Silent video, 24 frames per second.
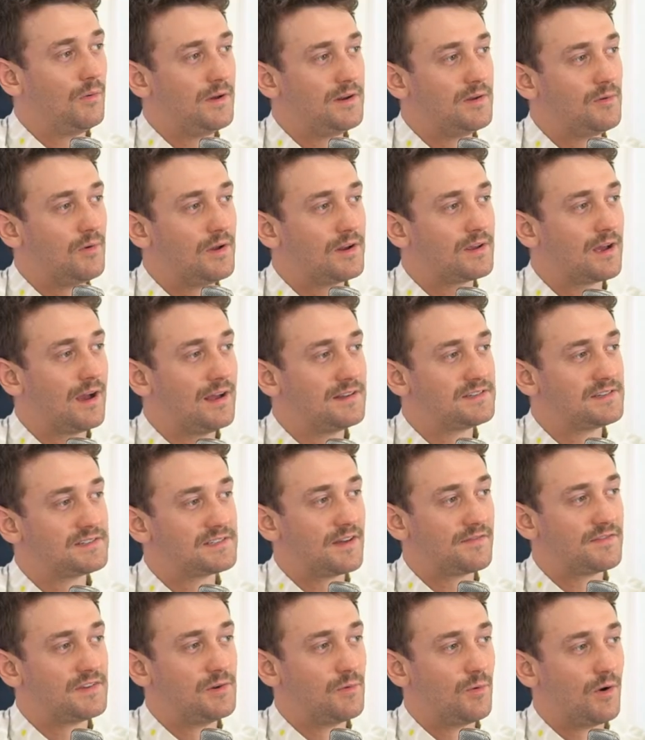what, what kinds of
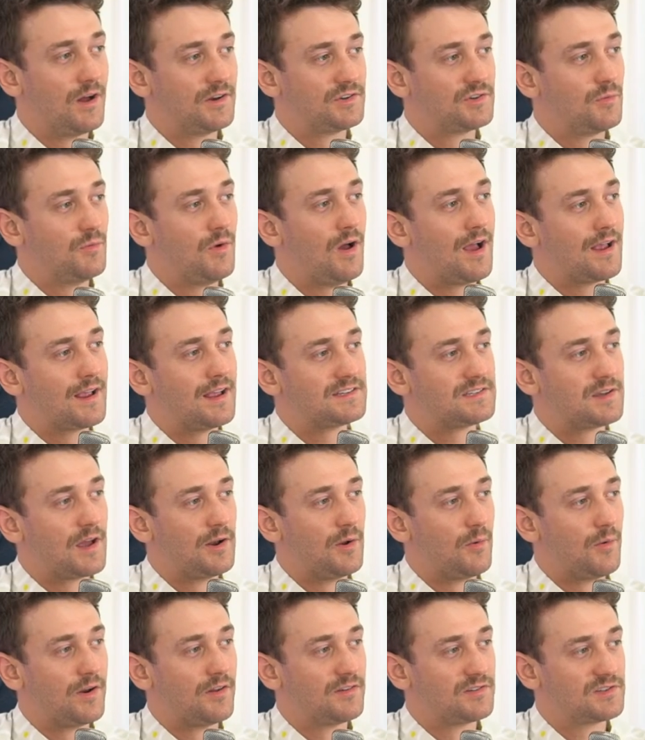stuff do you watch? Well, I guess I
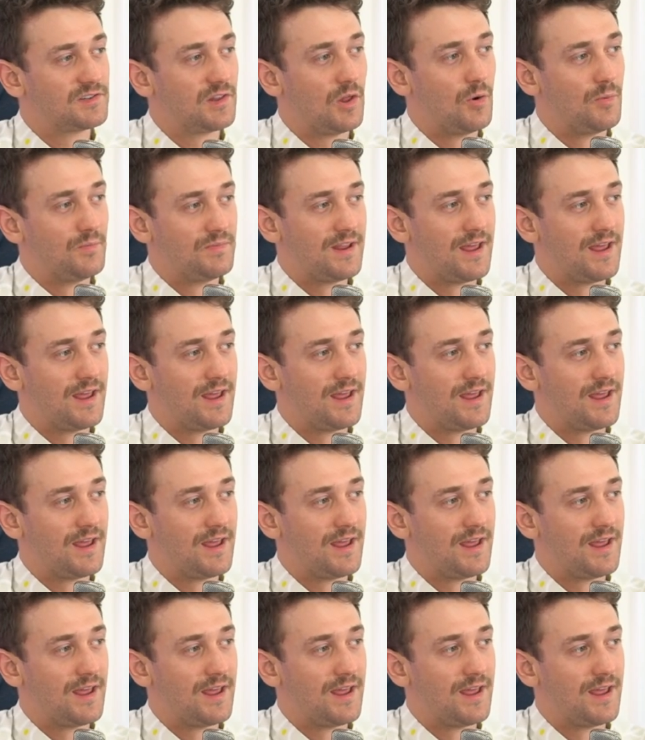don't want to slow them